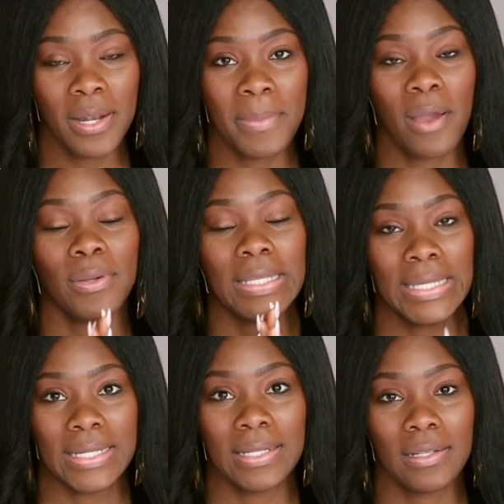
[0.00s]
about
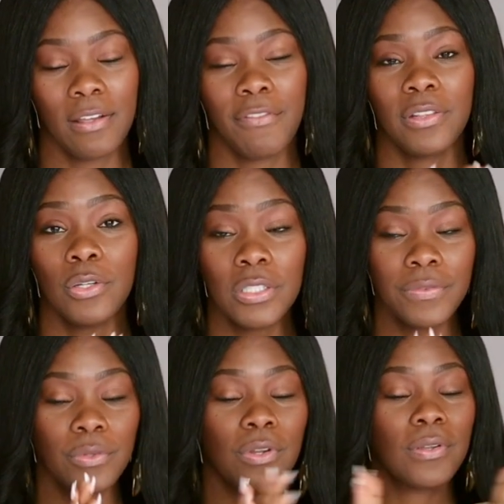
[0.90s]
eating. For those of
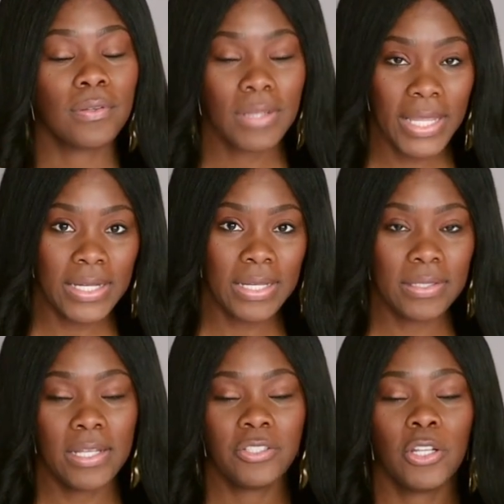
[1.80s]
you ladies
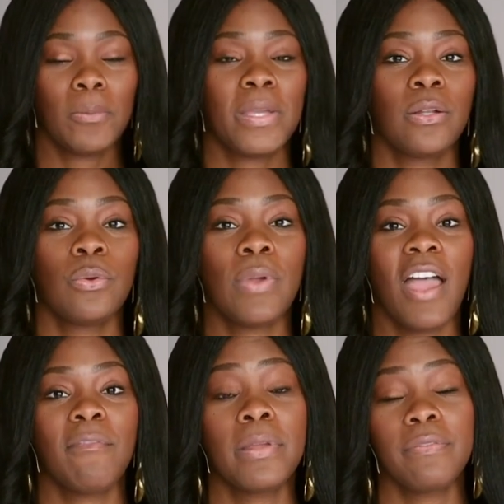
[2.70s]
and gentlemen who
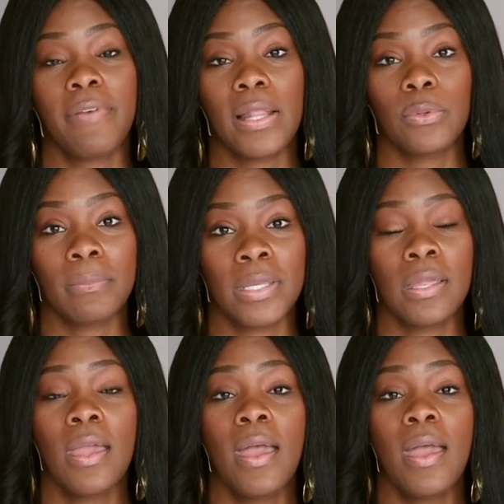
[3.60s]
have been following me,